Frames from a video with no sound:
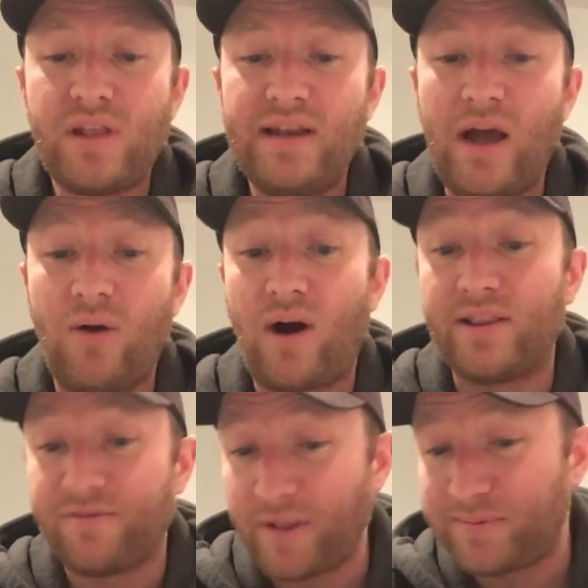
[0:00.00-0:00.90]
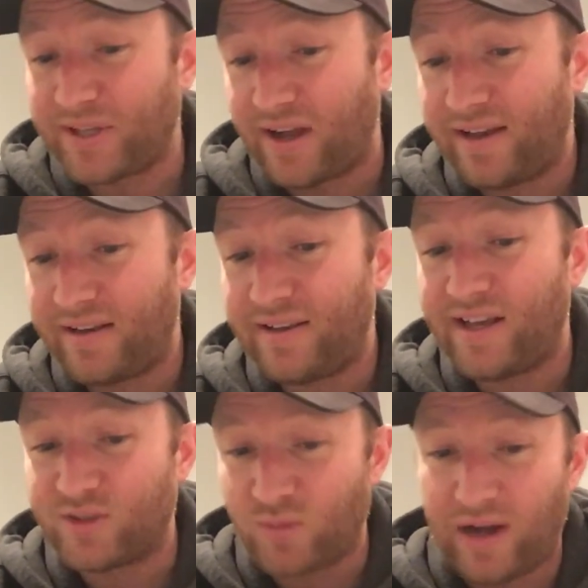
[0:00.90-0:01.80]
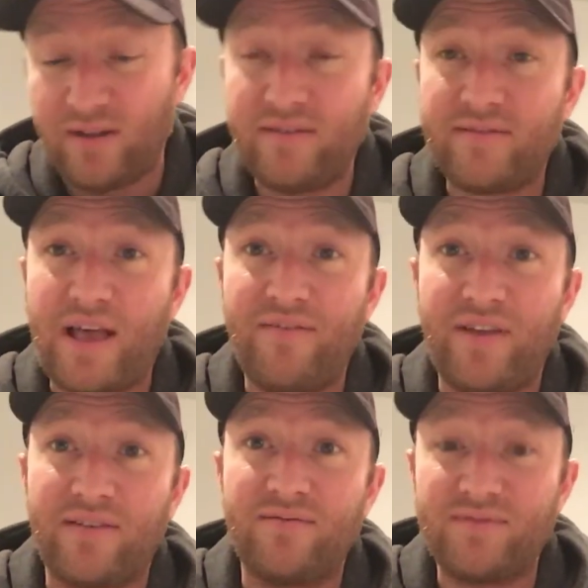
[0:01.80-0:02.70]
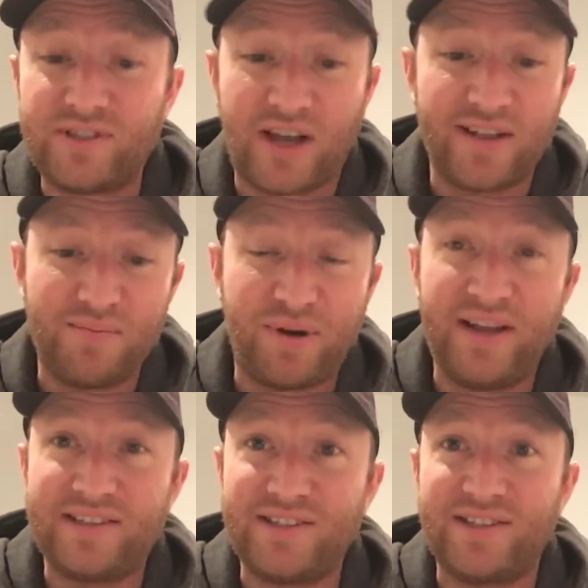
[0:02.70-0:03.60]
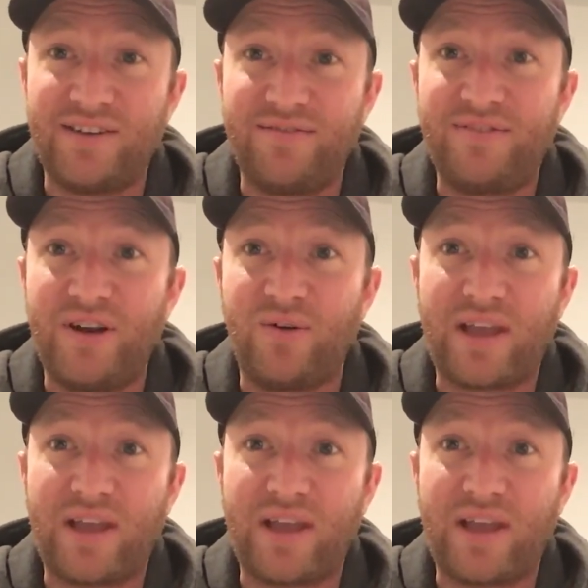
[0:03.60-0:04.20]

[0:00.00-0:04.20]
Now, on the flip side as well, having sung the praises of, you know,